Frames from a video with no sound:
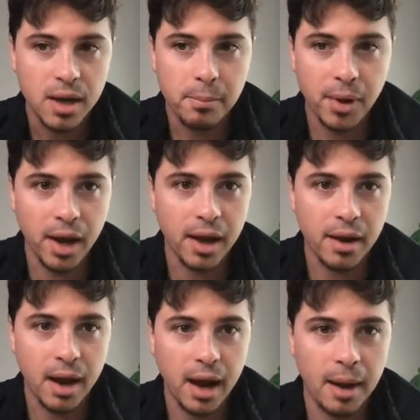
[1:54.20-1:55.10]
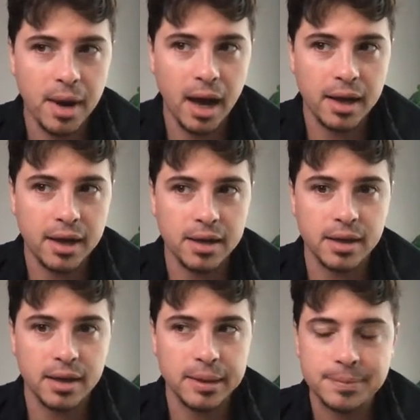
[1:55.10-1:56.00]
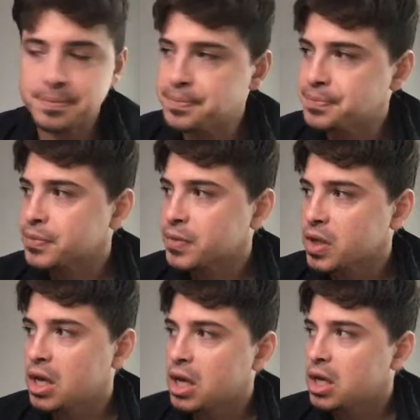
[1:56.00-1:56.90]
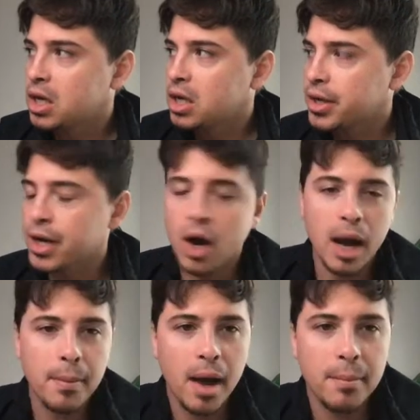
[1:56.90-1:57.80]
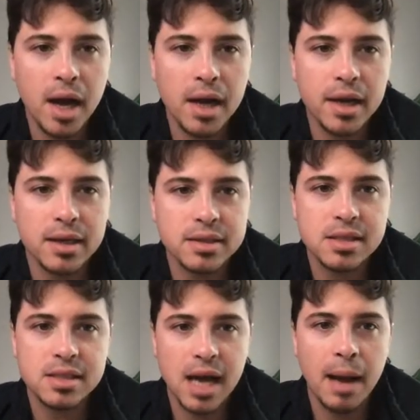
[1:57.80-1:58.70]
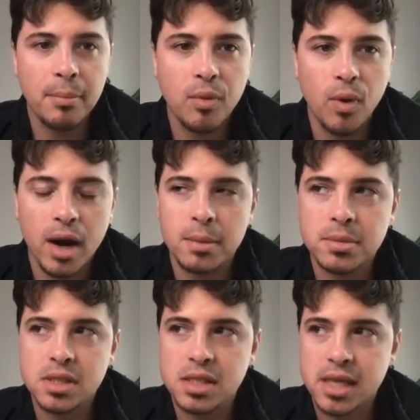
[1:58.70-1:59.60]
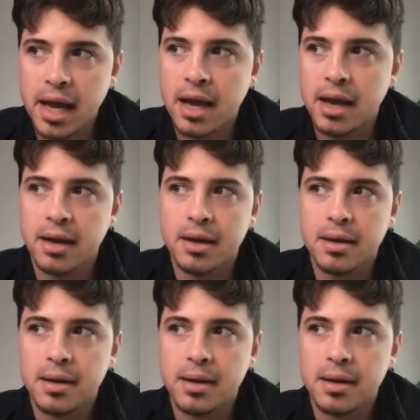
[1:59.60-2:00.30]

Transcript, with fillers: but I'm not gonna, you know, I'm, I'm not gonna stop what I'm saying